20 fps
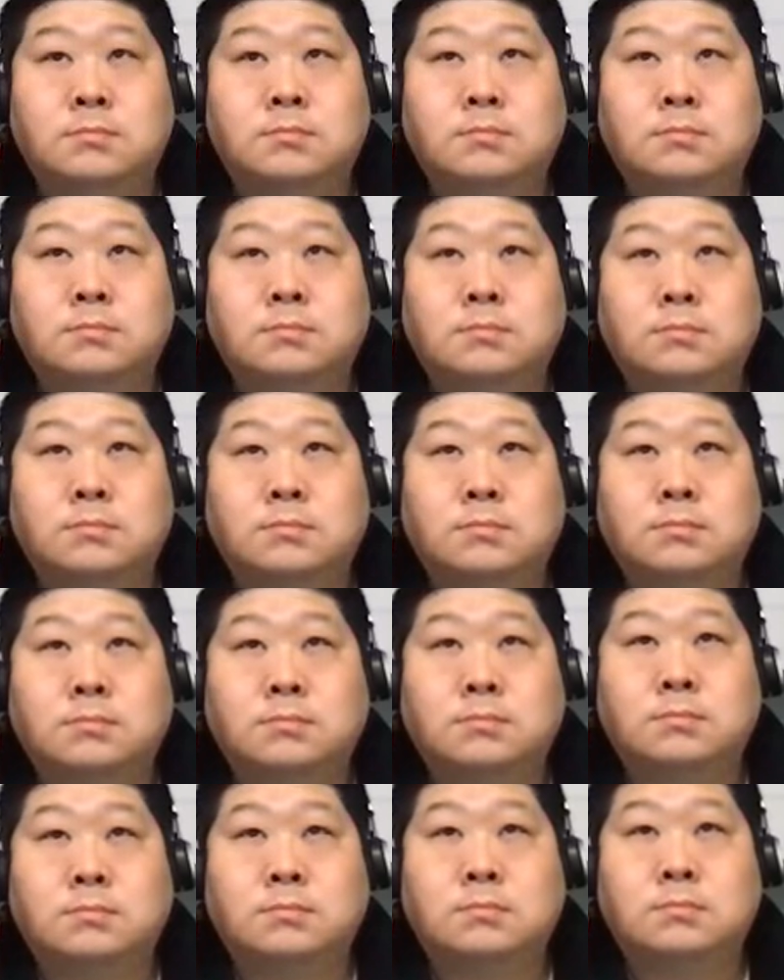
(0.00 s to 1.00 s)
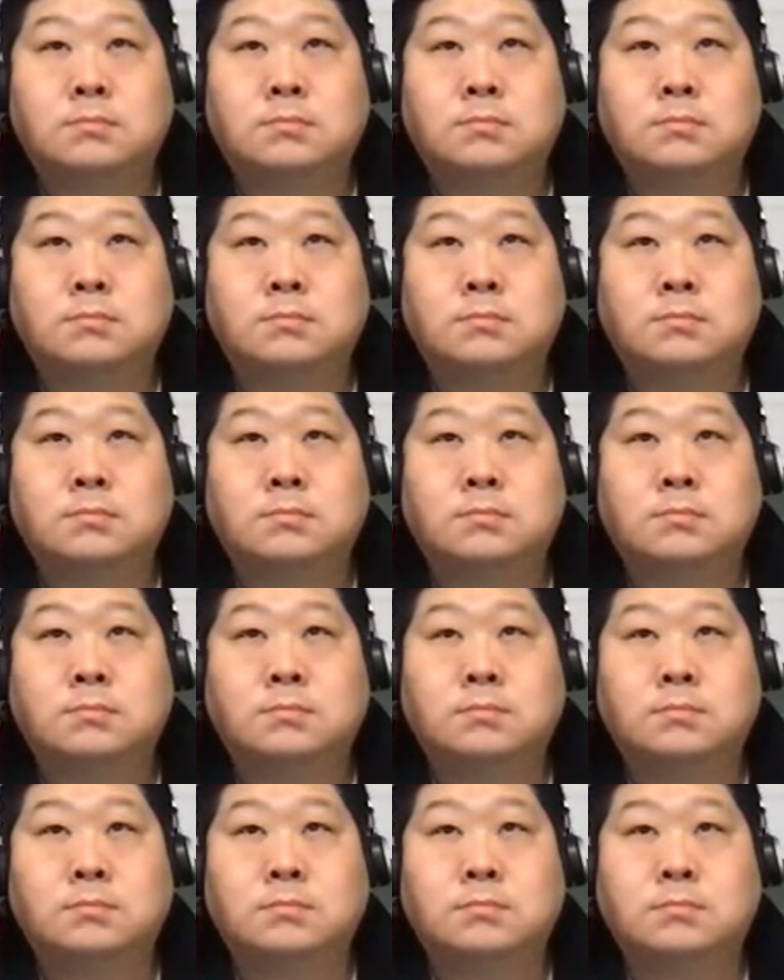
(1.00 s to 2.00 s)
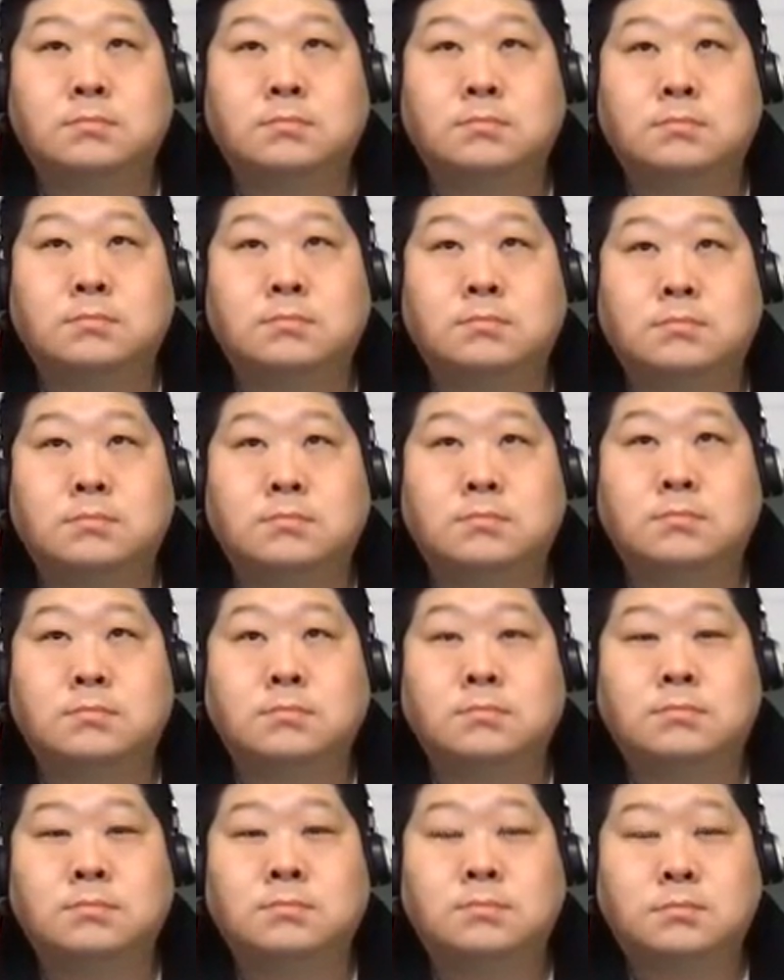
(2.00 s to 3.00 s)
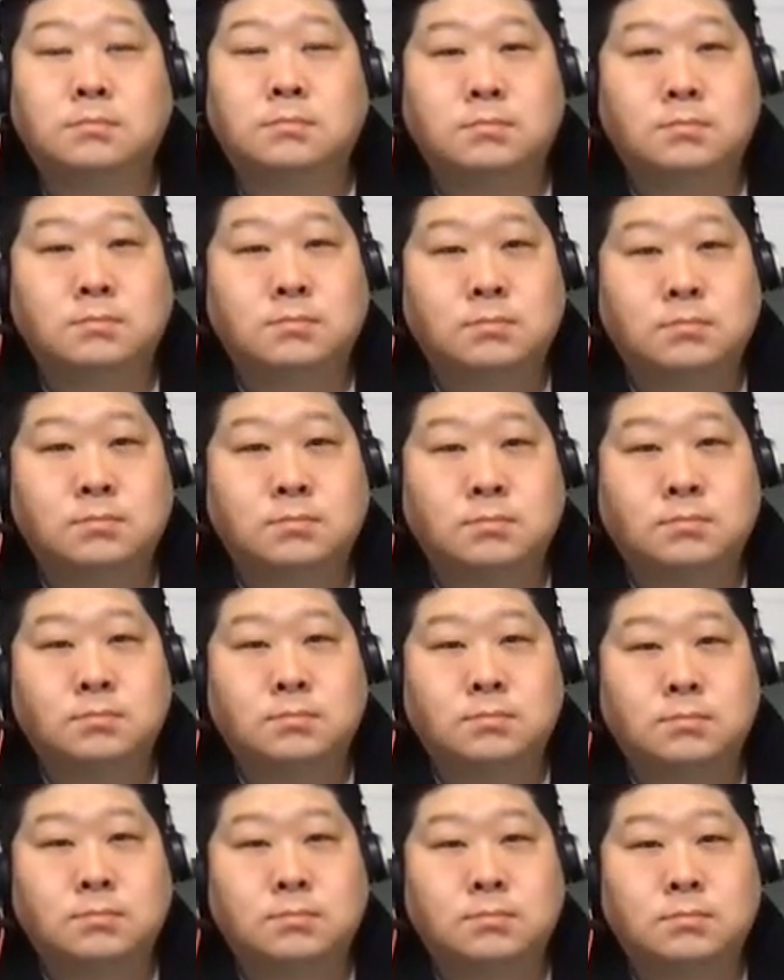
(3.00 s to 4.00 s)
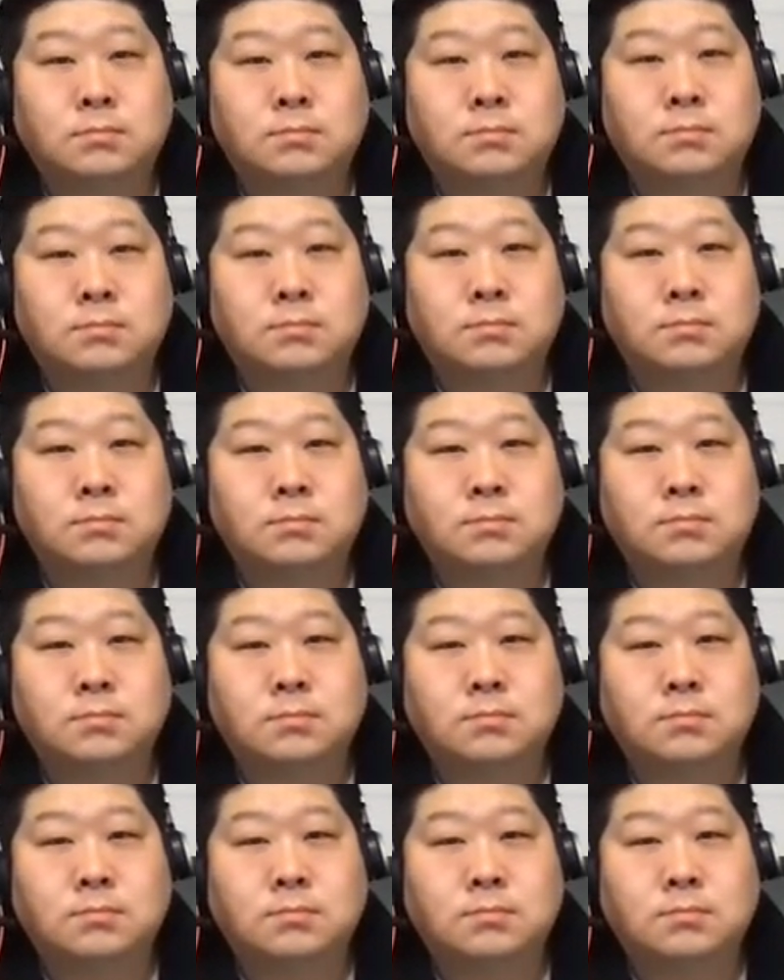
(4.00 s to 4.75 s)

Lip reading: (silent)